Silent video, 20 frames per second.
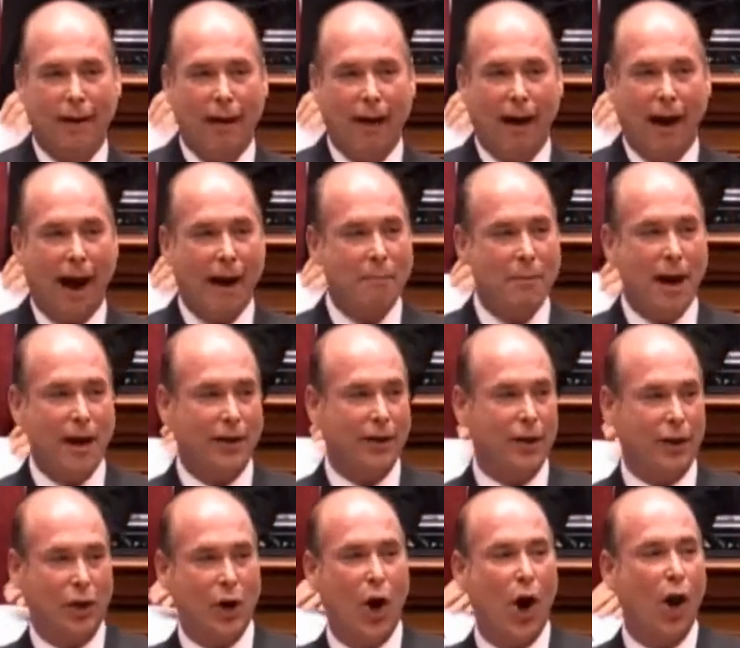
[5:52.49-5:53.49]
I'm not going to
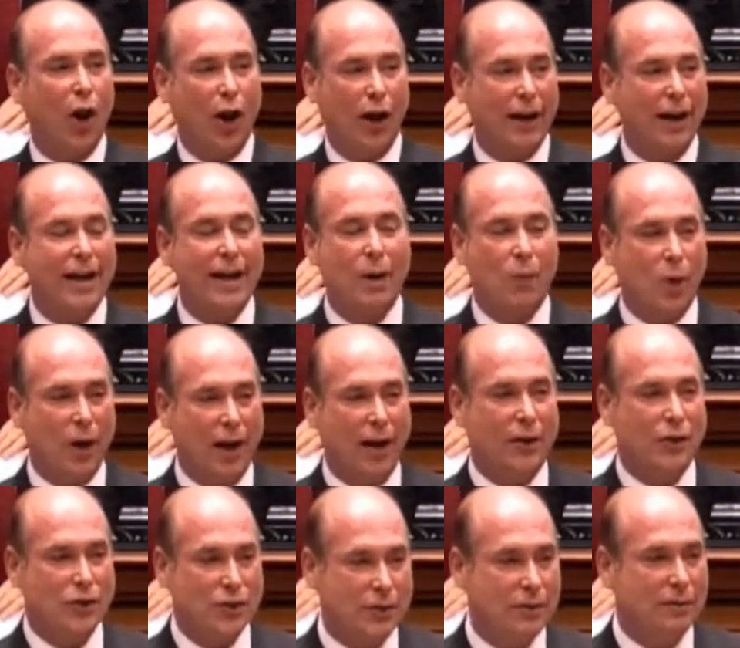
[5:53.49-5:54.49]
call on anyone
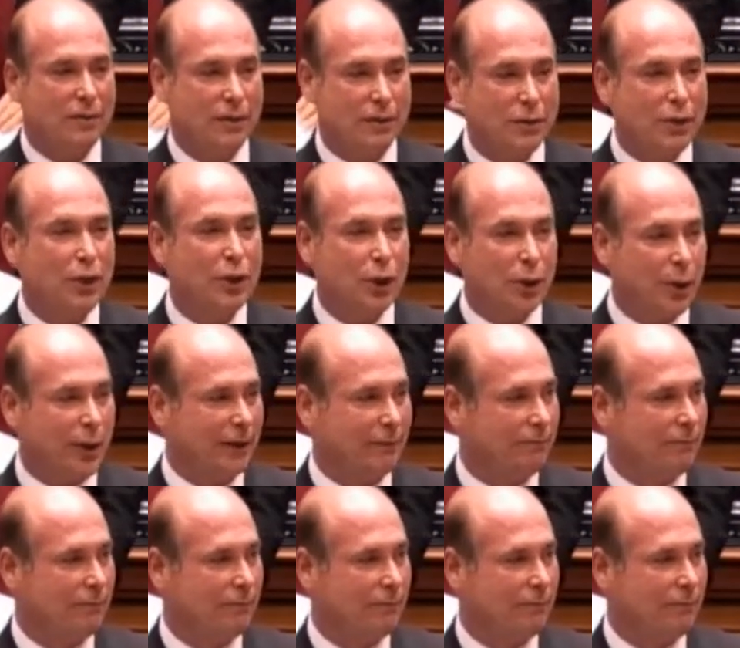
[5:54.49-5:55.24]
else to do it.